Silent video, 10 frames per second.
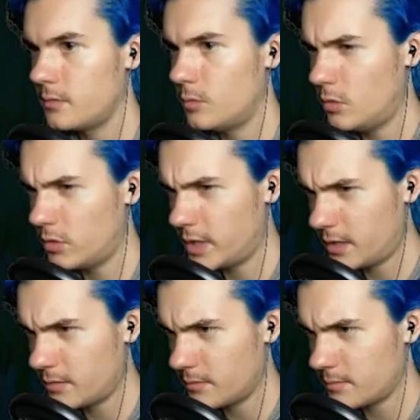Warning. Oh,
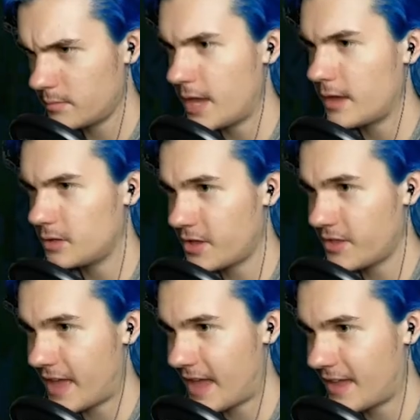bear, yeah, look at
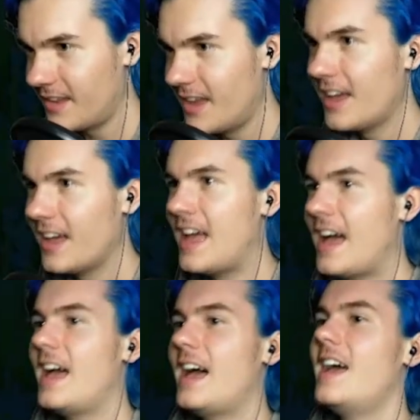
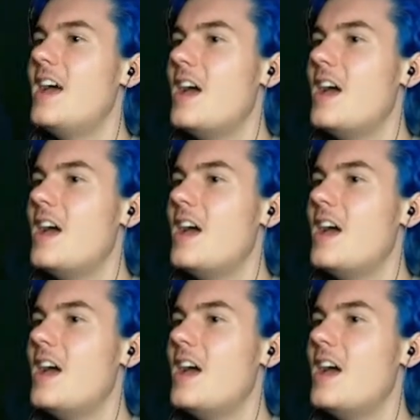that.